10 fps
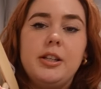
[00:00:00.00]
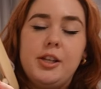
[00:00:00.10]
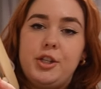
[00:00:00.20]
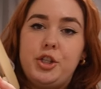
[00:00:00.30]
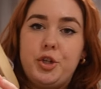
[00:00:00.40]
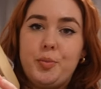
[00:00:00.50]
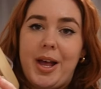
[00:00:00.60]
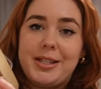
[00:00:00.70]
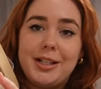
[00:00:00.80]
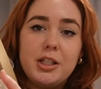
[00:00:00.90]
these two
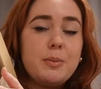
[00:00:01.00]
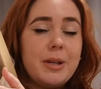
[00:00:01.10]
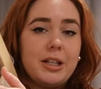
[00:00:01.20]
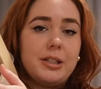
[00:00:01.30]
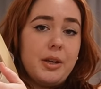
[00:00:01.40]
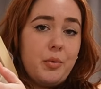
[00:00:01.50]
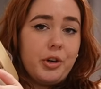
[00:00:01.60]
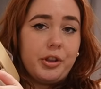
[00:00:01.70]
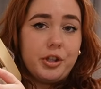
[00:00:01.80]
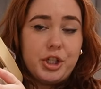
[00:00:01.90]
baskets because they
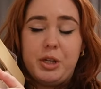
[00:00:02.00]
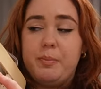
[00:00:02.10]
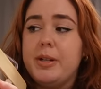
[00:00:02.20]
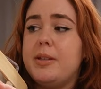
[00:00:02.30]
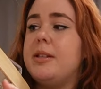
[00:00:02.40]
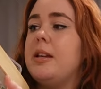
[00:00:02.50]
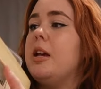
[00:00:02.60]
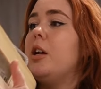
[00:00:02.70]
were the cheapest,